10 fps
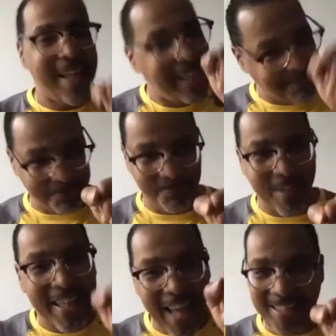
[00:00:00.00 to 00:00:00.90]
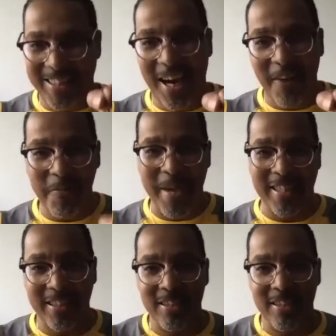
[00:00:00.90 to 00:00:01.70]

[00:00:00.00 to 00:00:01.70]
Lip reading: Mm-hmm. That's a confirmation.